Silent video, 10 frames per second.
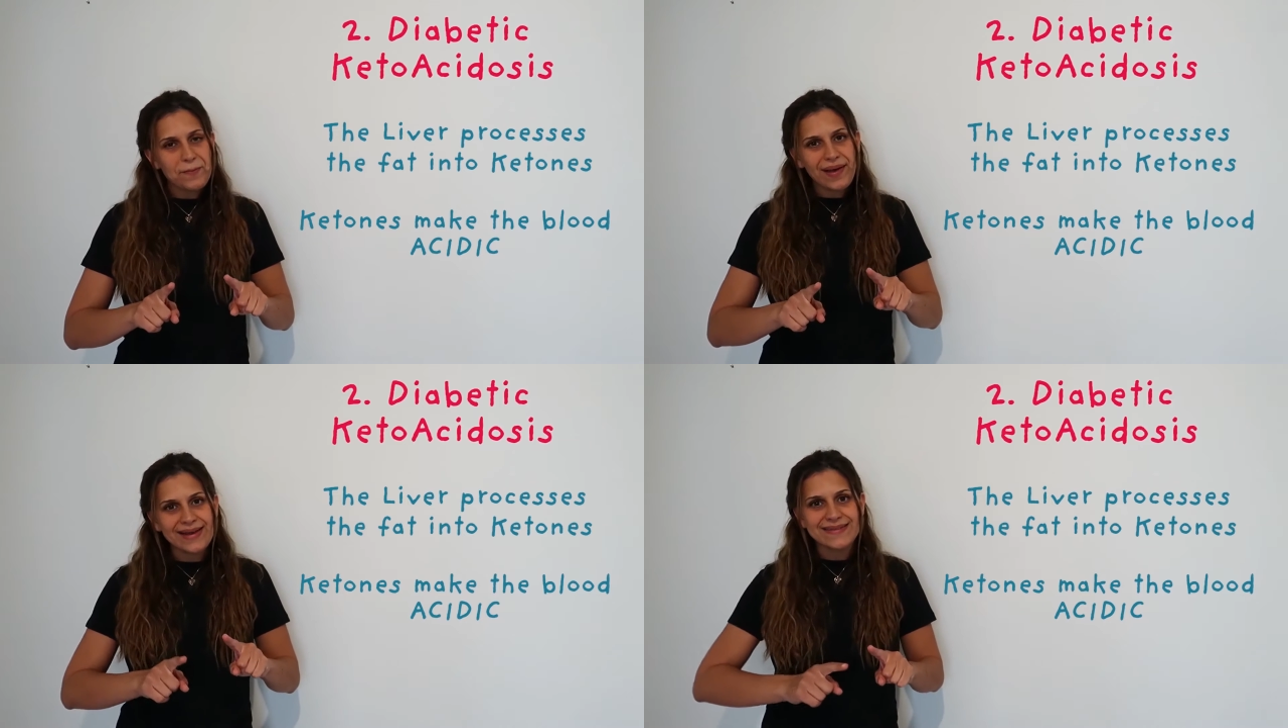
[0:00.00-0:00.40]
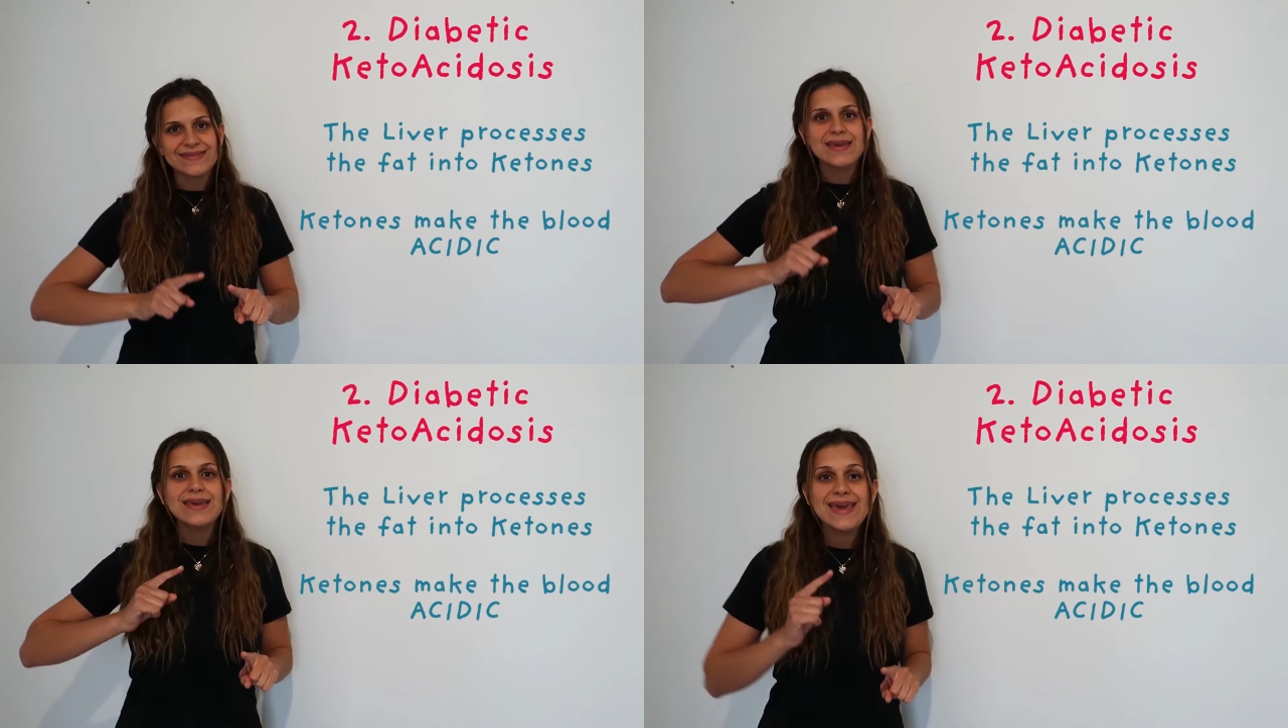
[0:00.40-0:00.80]

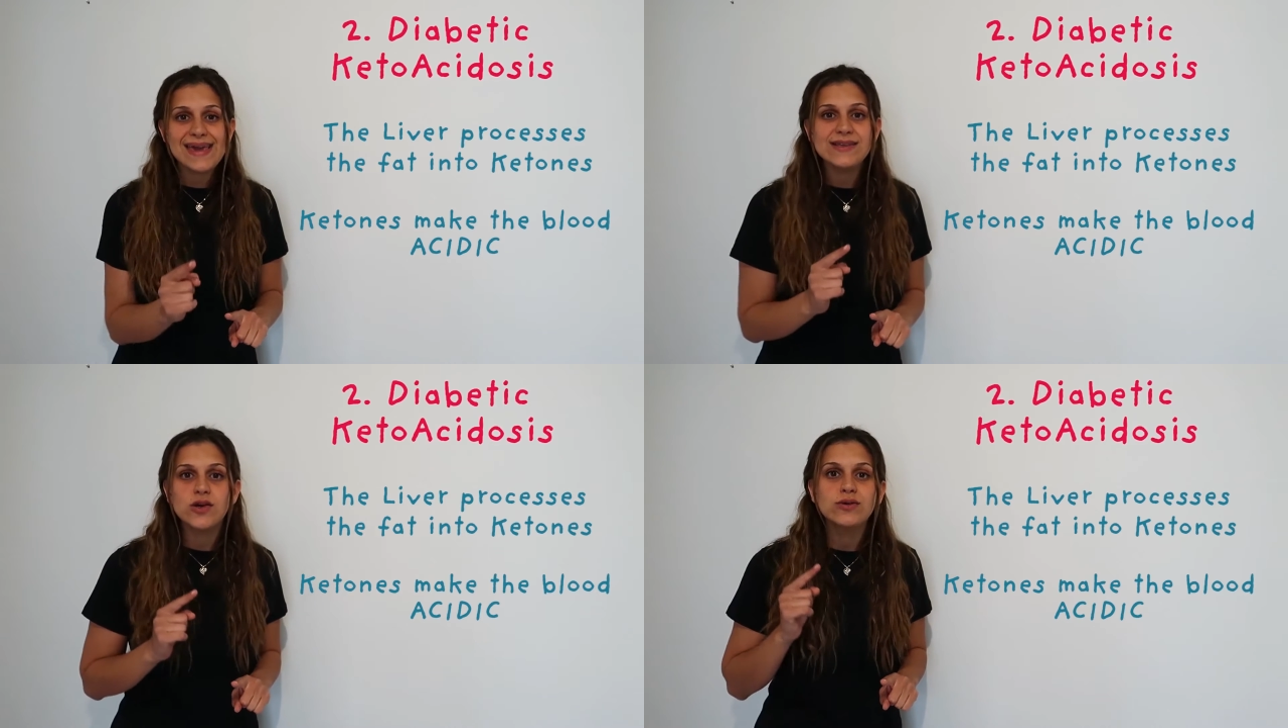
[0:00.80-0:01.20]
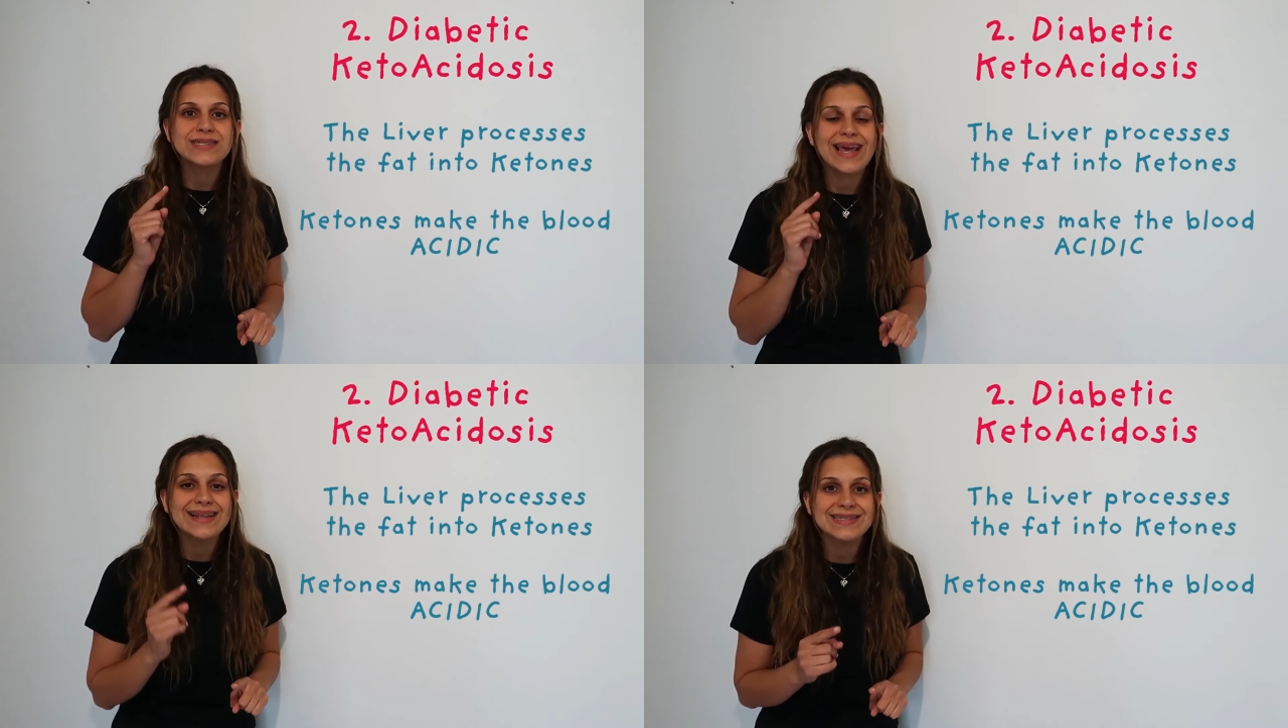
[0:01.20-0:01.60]
But
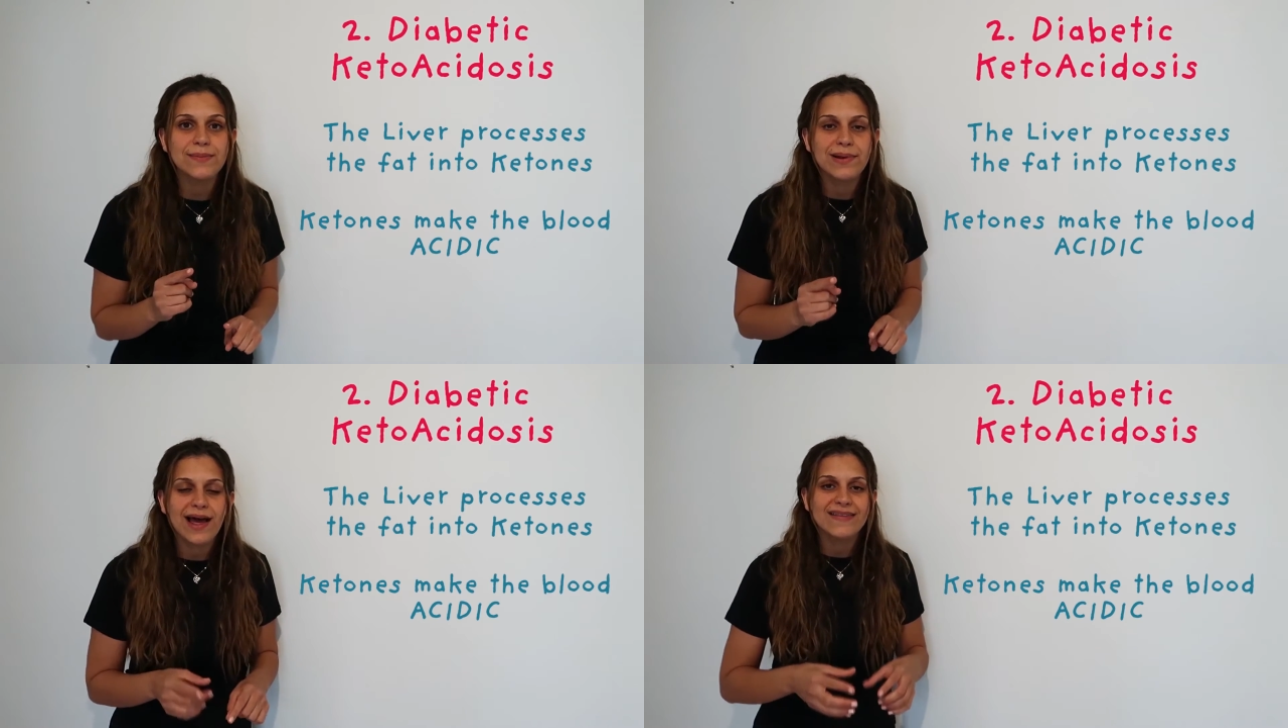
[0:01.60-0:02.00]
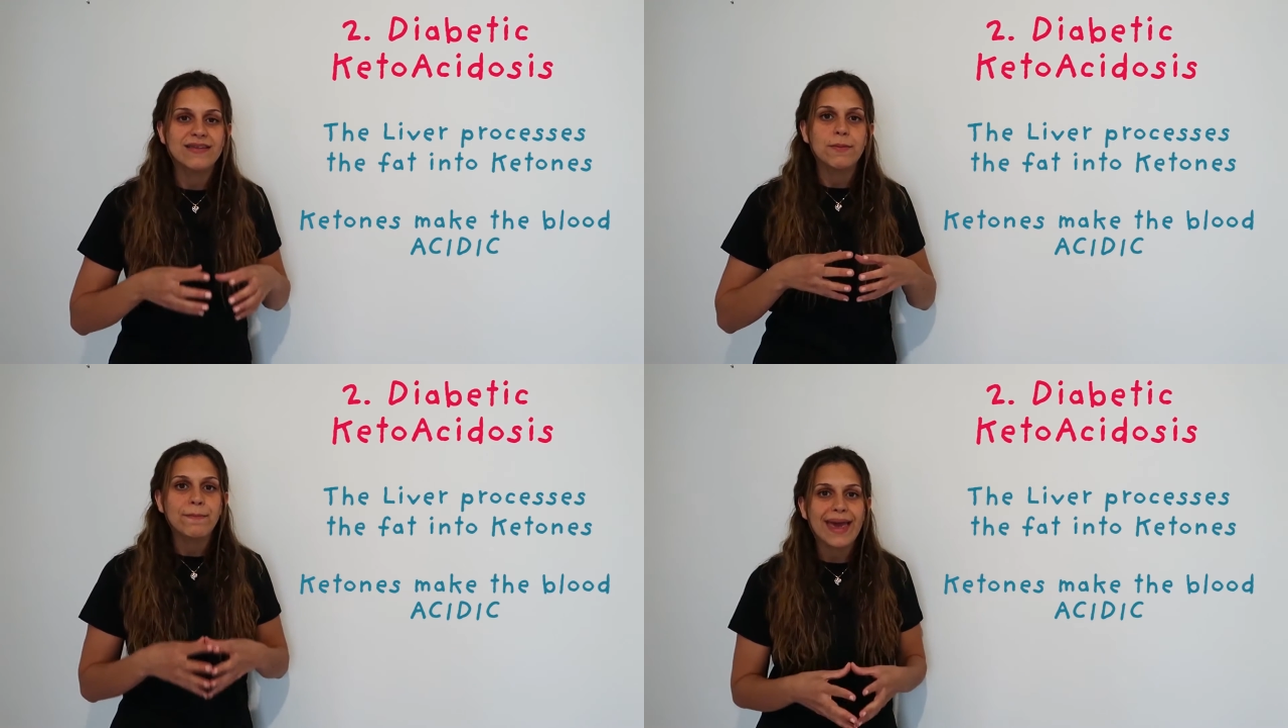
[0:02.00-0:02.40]
ketones in the blood